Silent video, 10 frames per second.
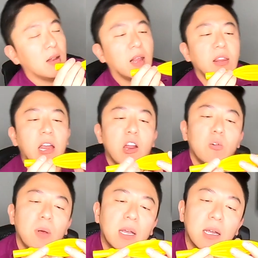that the
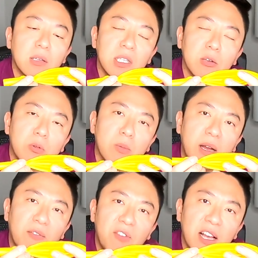airway can still
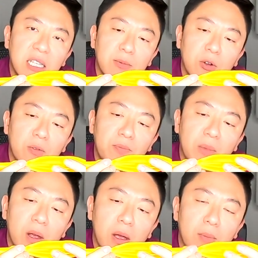remain flexible,
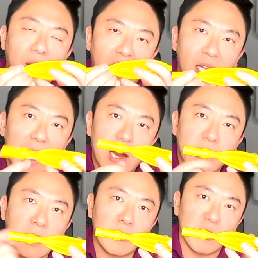but air
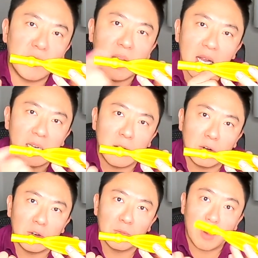can move in and
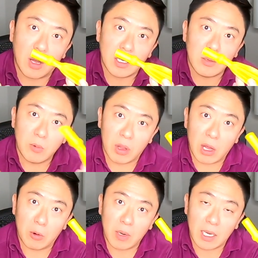out of your body
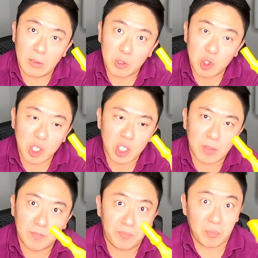without any
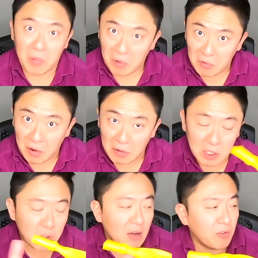restriction. Fairly
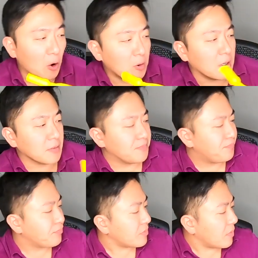straightforward.
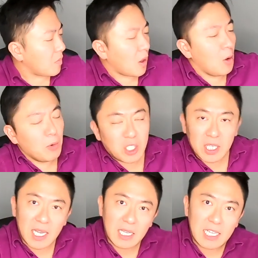Which
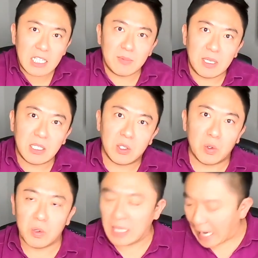then leads me
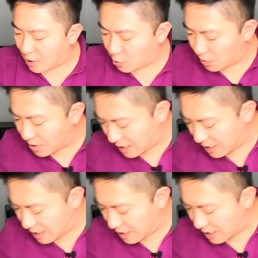to the actual